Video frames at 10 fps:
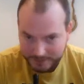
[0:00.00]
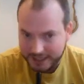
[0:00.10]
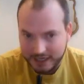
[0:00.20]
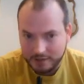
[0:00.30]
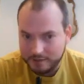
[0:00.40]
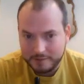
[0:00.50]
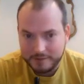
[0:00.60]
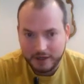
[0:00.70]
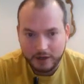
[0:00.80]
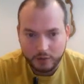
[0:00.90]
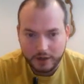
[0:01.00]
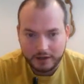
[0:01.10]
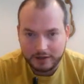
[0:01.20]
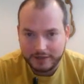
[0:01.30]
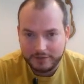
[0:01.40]
and then I'll have to be like, oh well,
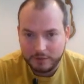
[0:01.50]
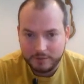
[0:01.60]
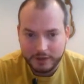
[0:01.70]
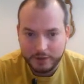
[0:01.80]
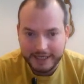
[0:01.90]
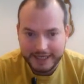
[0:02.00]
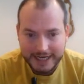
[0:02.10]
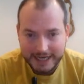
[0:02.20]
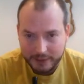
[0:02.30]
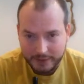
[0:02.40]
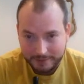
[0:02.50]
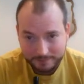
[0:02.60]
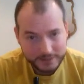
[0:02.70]
I'm going to have to move my queen again anyway.